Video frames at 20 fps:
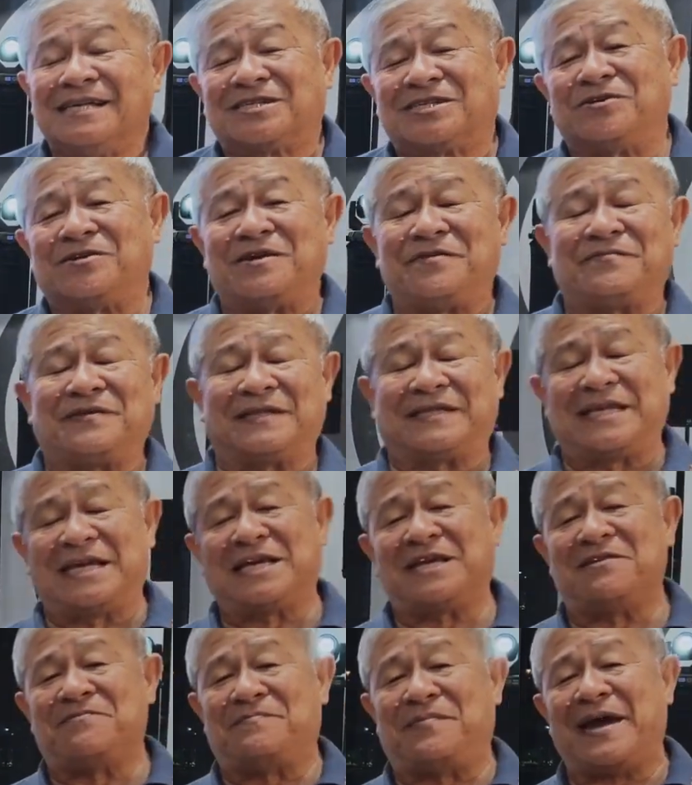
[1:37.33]
So if you're
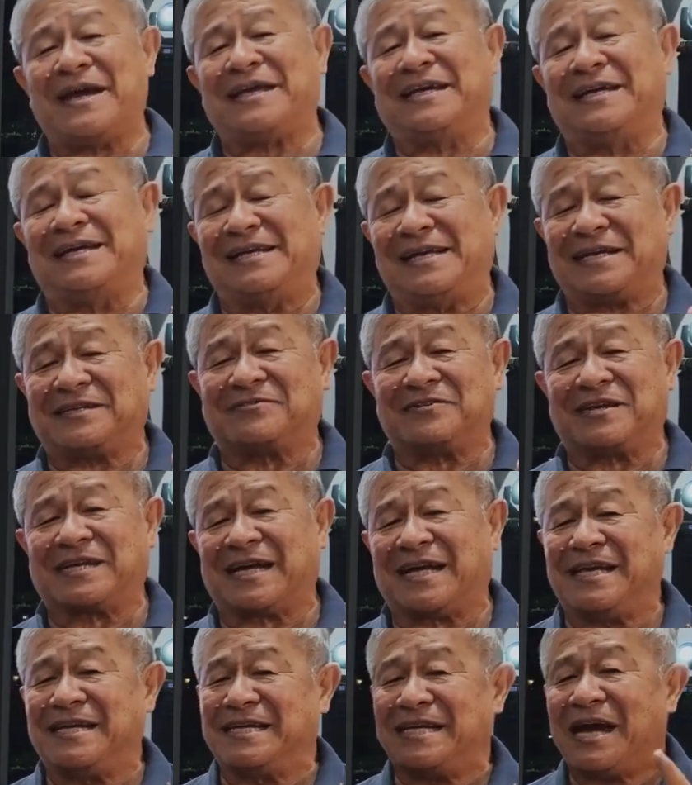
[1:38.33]
thinking of buying an electric
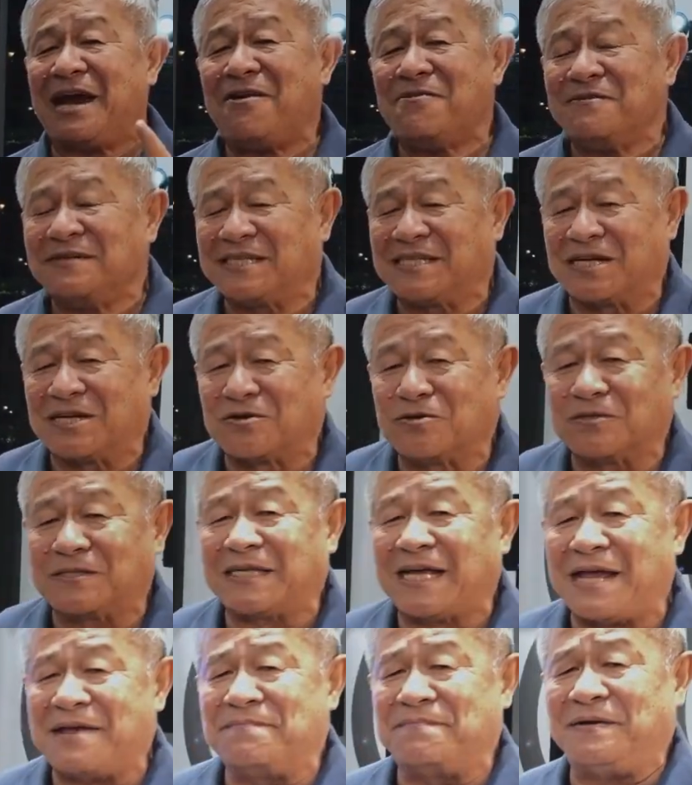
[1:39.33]
car, now is the good
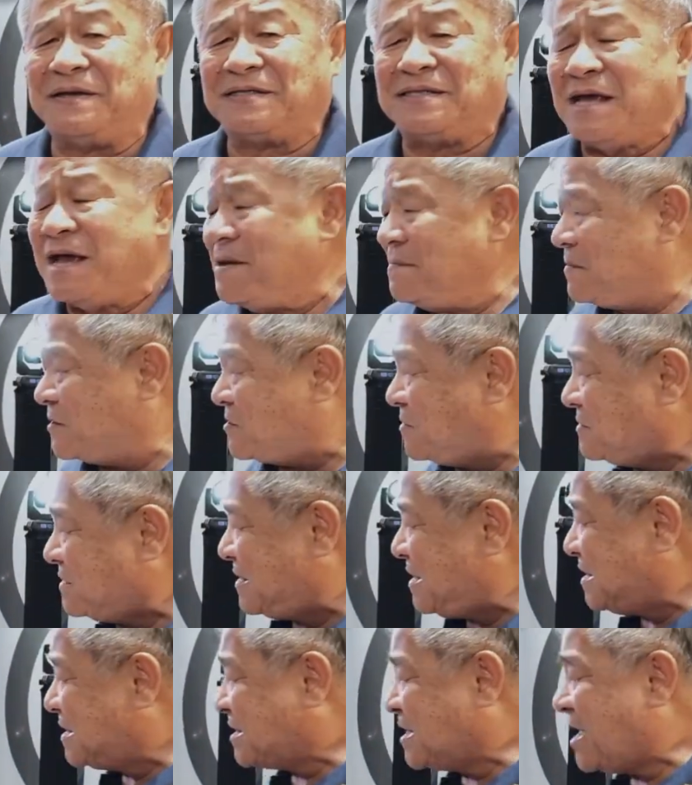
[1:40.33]
time, because
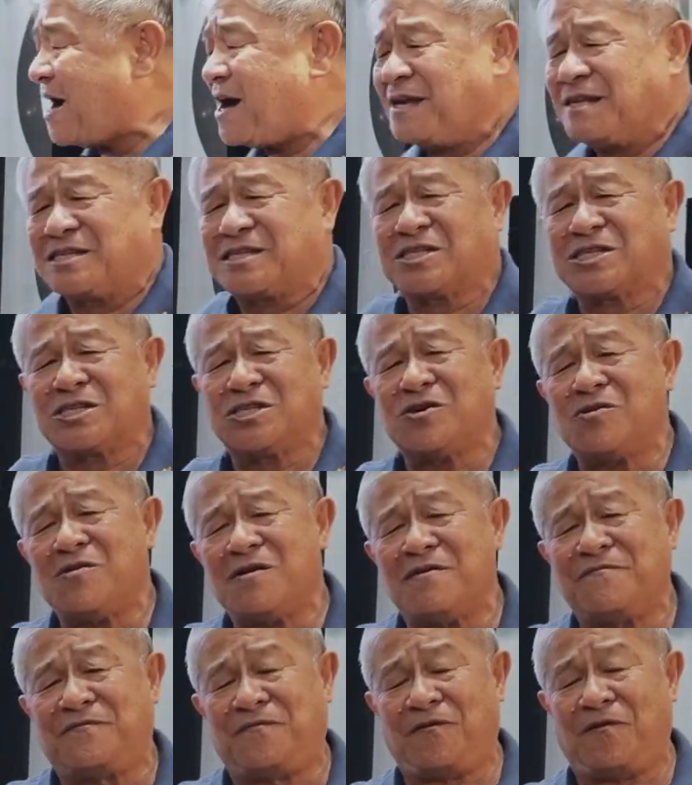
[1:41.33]
this car is so
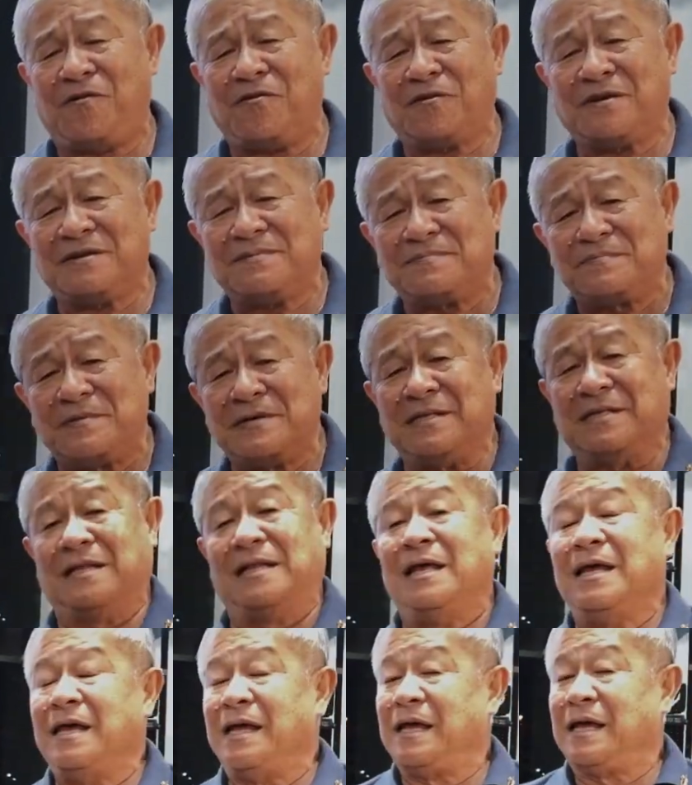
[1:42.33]
affordable
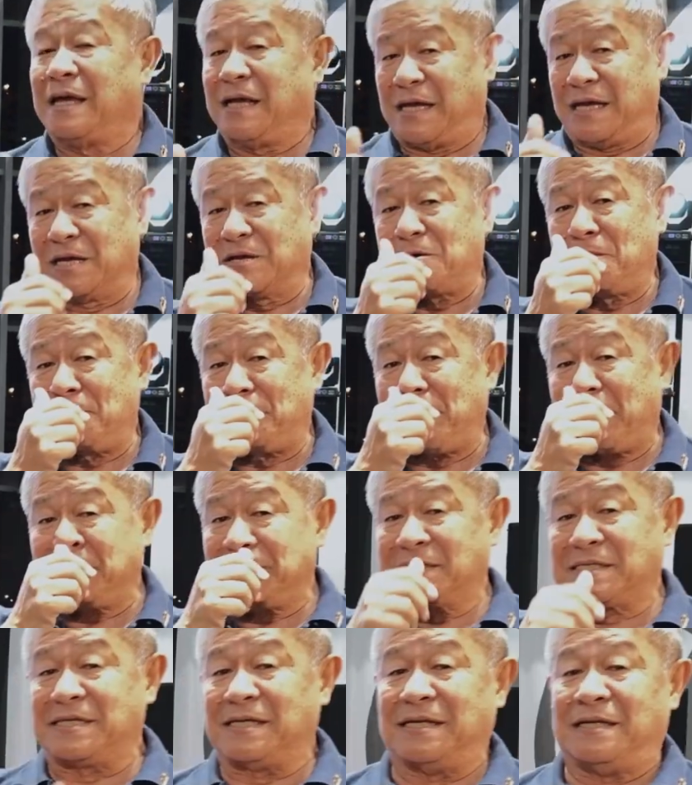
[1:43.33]
in
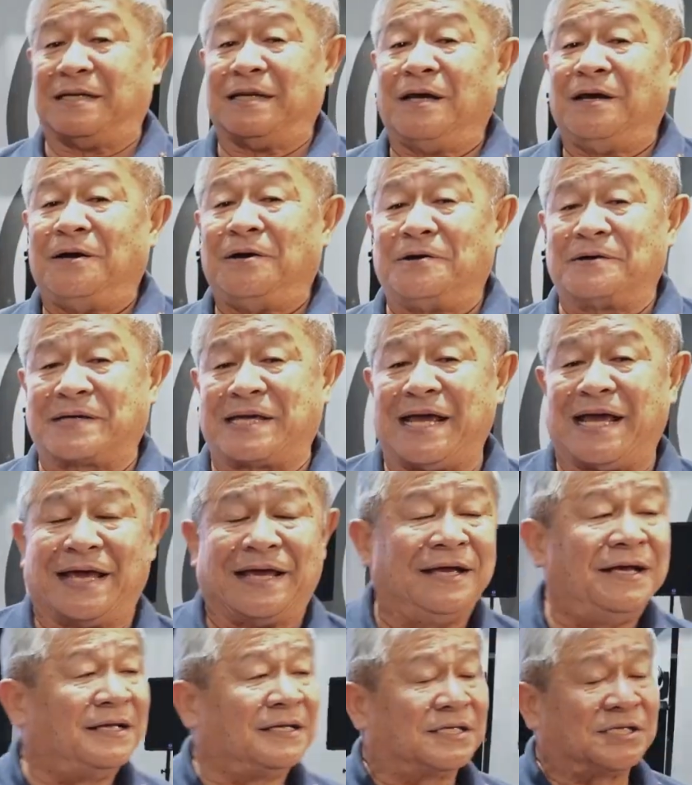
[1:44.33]
comparison.
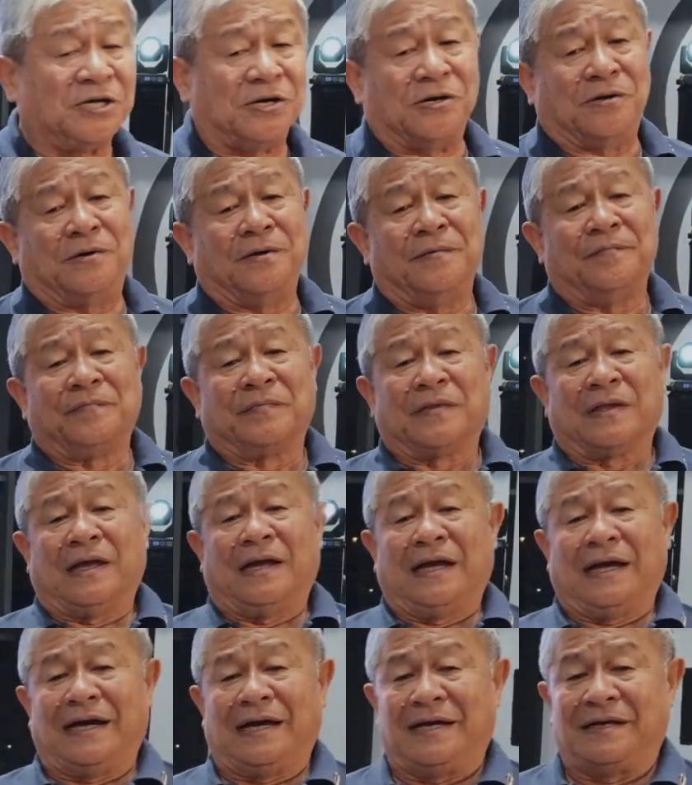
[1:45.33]
Okay, so
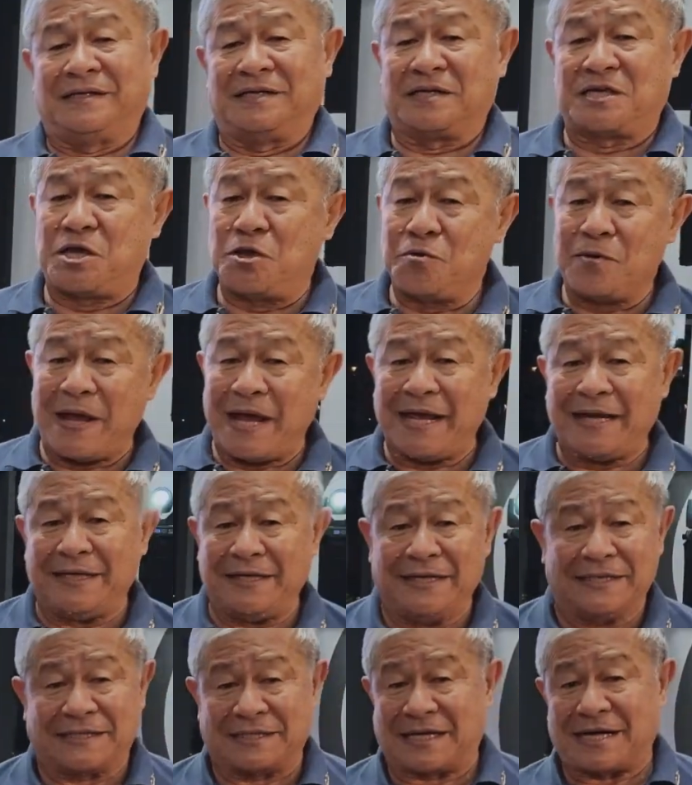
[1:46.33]
the Q8
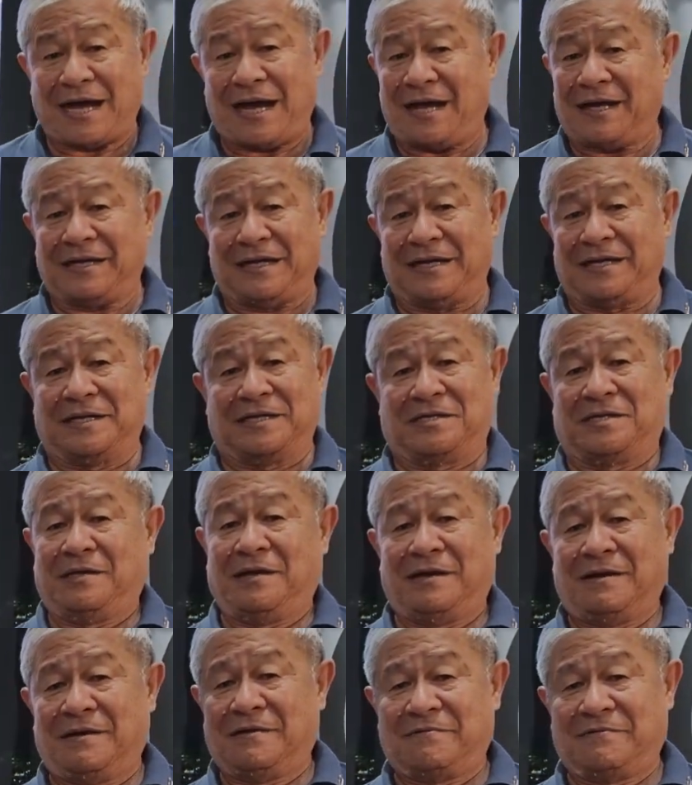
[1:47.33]
is a car that is
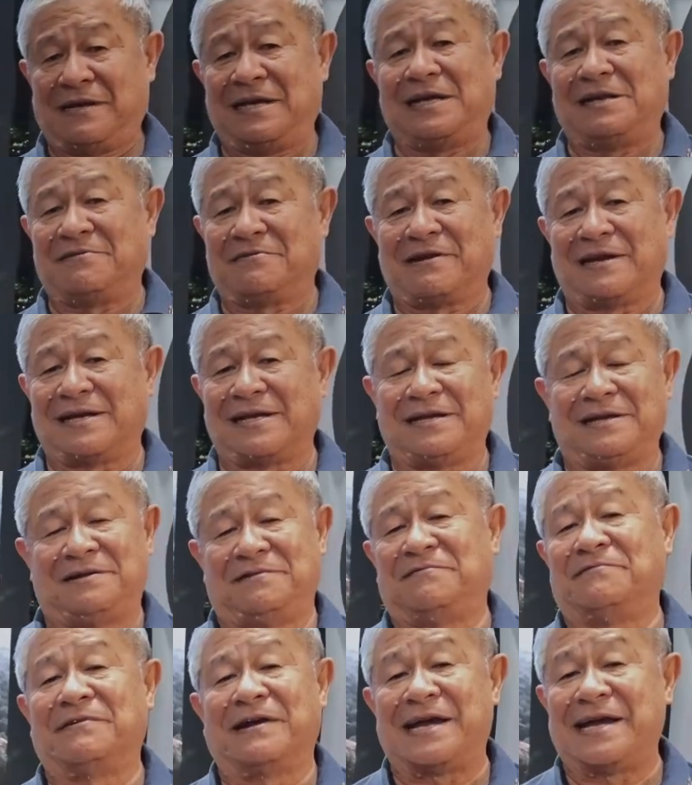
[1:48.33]
really
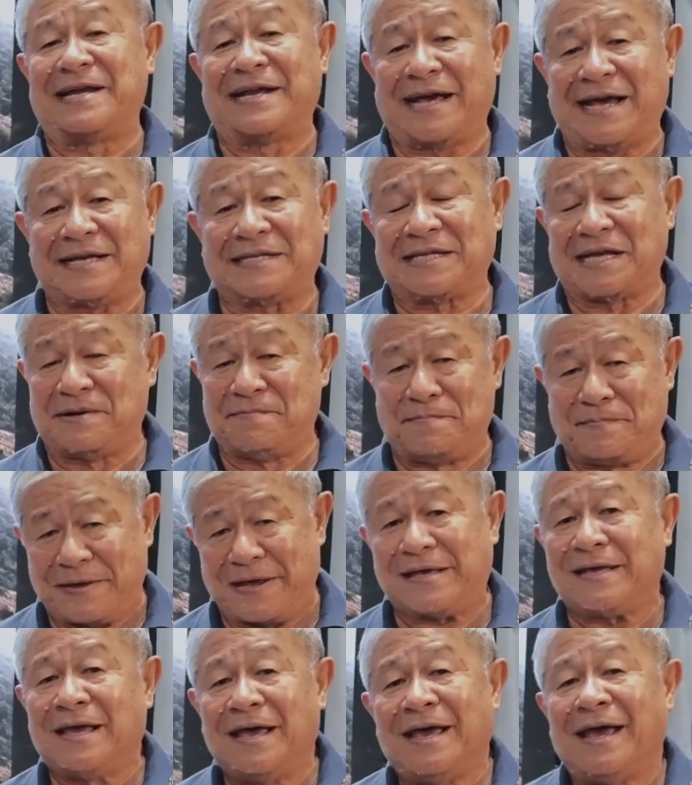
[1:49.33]
very nice and
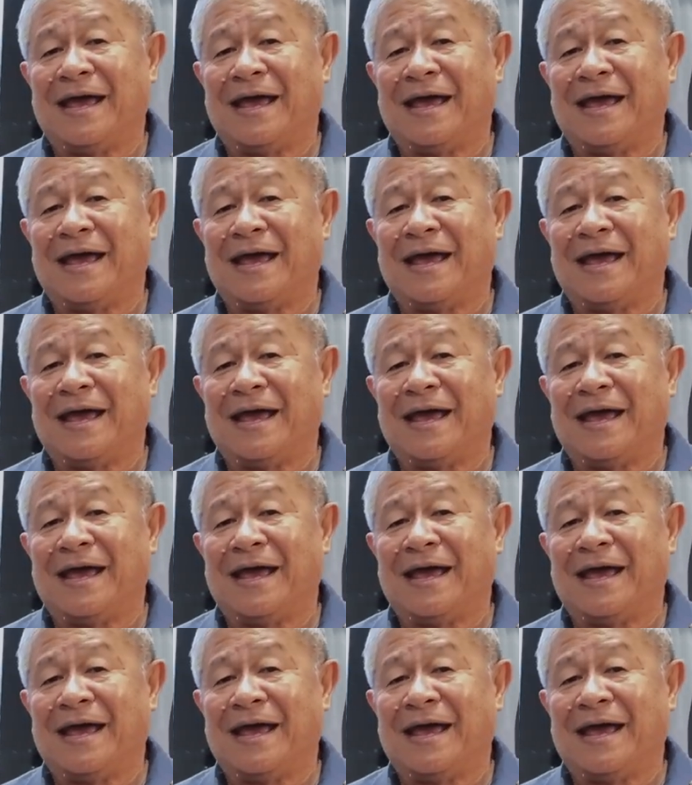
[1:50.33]
big.